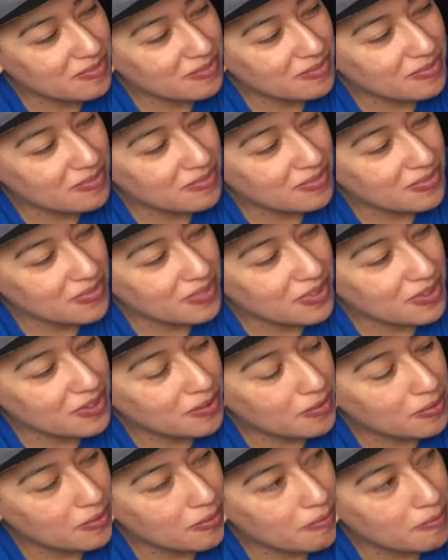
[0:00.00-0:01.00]

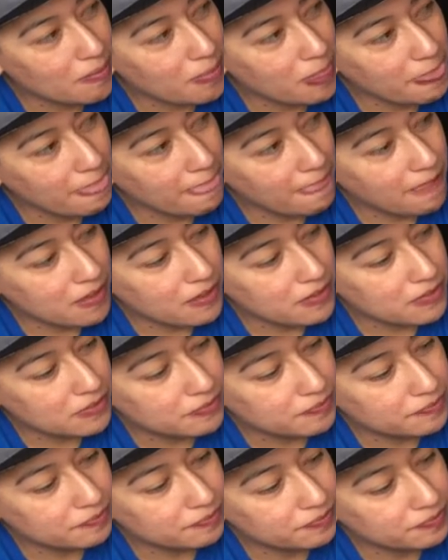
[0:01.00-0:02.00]

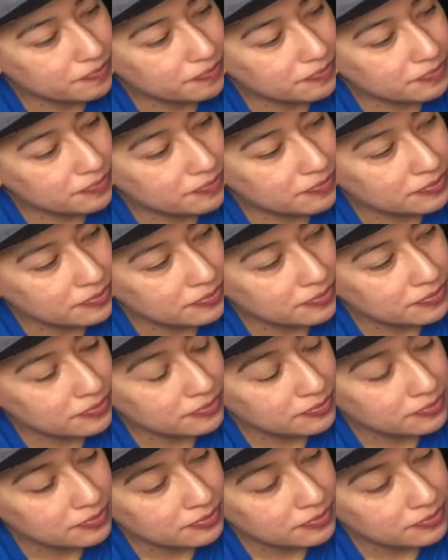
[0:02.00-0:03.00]

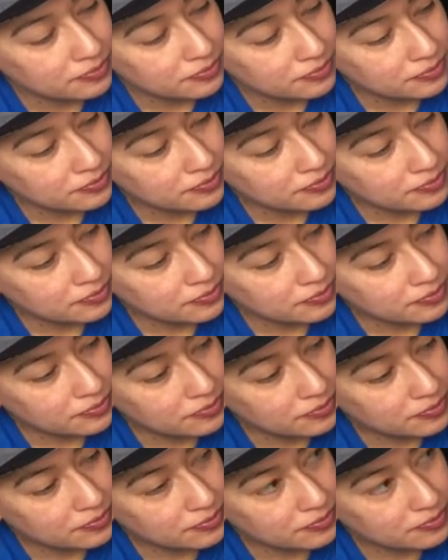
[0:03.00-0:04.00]

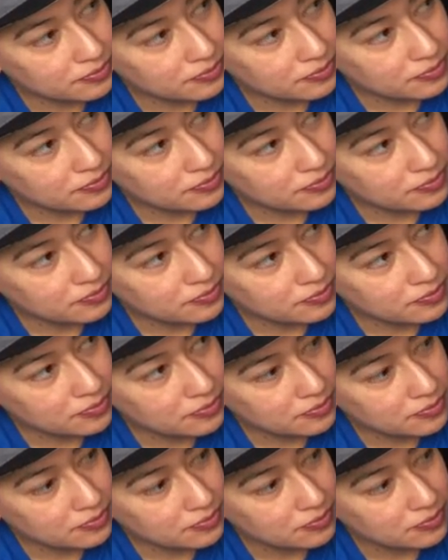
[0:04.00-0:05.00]
No words are spoken by the person on screen.